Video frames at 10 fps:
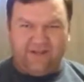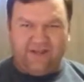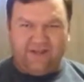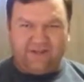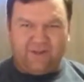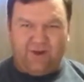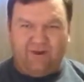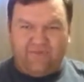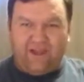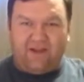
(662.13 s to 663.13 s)
So
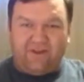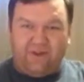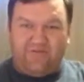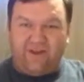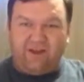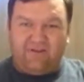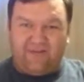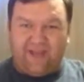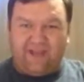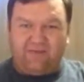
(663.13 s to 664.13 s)
hopefully I'll do a video of
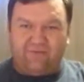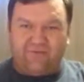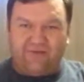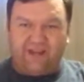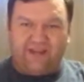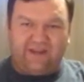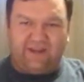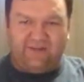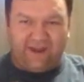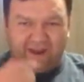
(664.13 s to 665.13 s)
that whenever I get to
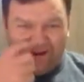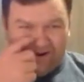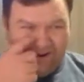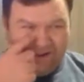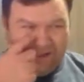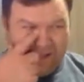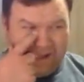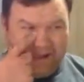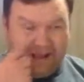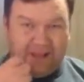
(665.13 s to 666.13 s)
go there.
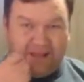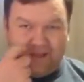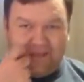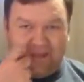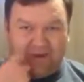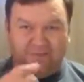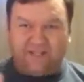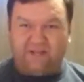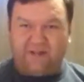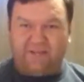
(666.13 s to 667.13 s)
That'll be
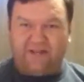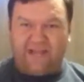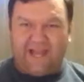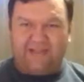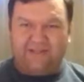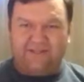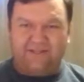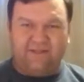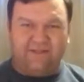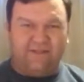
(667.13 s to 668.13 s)
sometime in
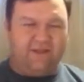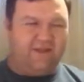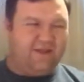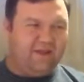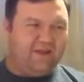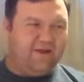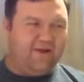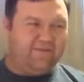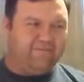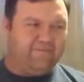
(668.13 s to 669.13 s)
Dallas,
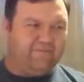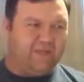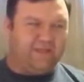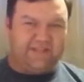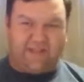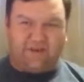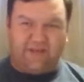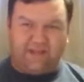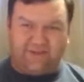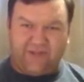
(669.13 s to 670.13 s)
Saturday
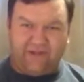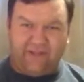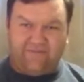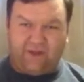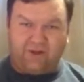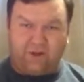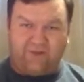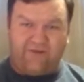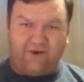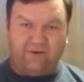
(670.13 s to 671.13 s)
and Sunday of October
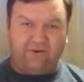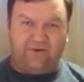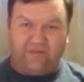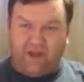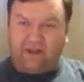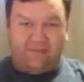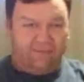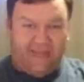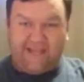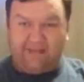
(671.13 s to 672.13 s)
1st. If y'all can
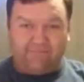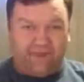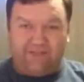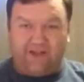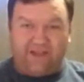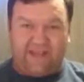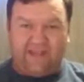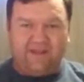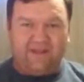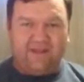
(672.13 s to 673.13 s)
make it, maybe y'all
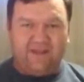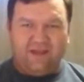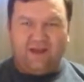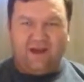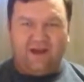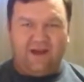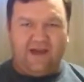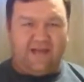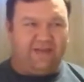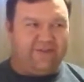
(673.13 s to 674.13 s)
can.
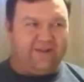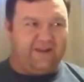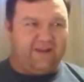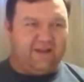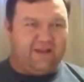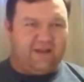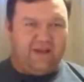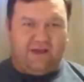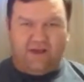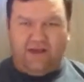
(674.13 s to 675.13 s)
I know that
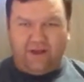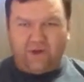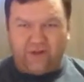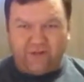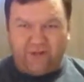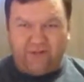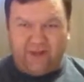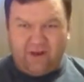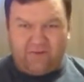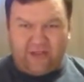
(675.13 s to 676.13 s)
Andre's going to be
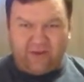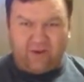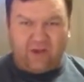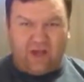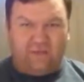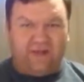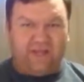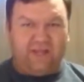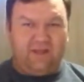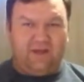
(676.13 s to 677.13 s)
there, Black Nerd
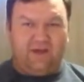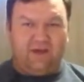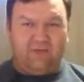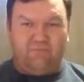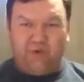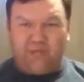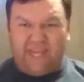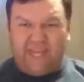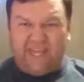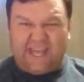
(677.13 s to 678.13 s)
Comedy.
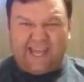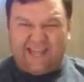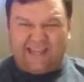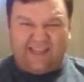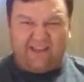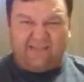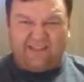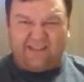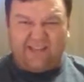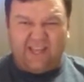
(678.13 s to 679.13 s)
Boogie, I can't think of
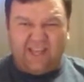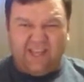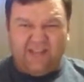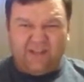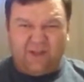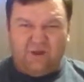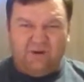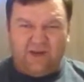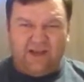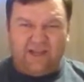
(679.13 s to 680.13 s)
his
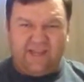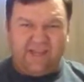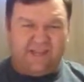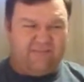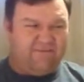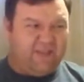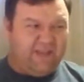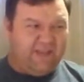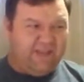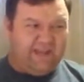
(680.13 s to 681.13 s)
whole,
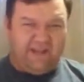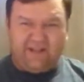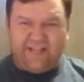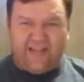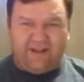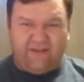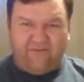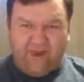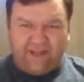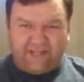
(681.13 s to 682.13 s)
he does that
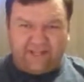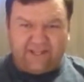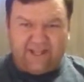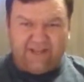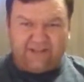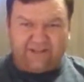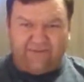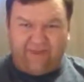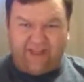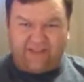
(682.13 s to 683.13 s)
Francis. He does the
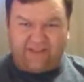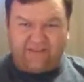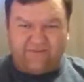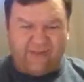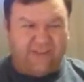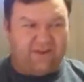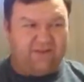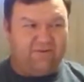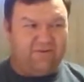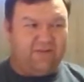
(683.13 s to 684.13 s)
Francis
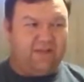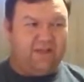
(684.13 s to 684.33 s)
videos.